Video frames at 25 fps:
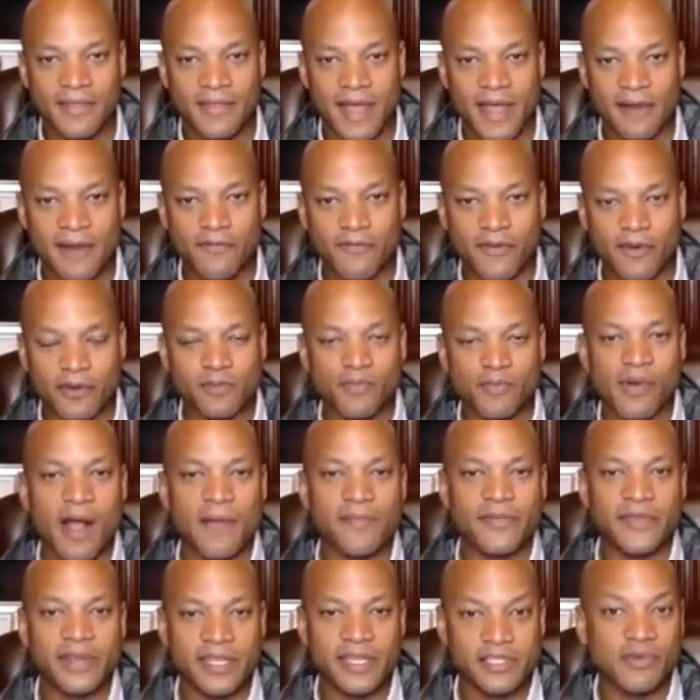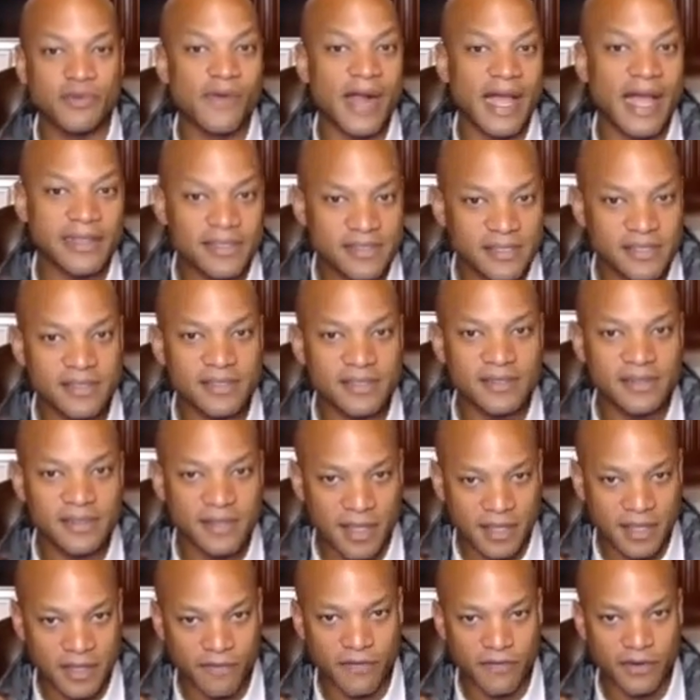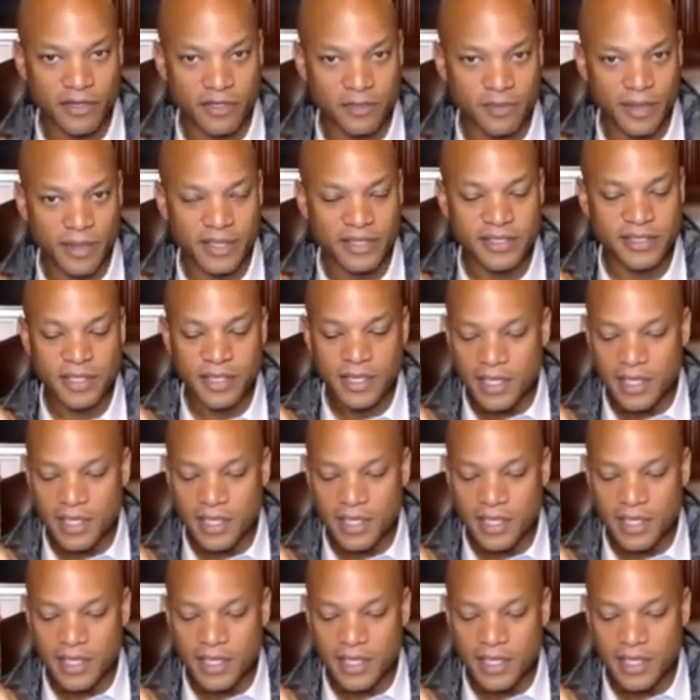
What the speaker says: first prompted his arrest in the first place.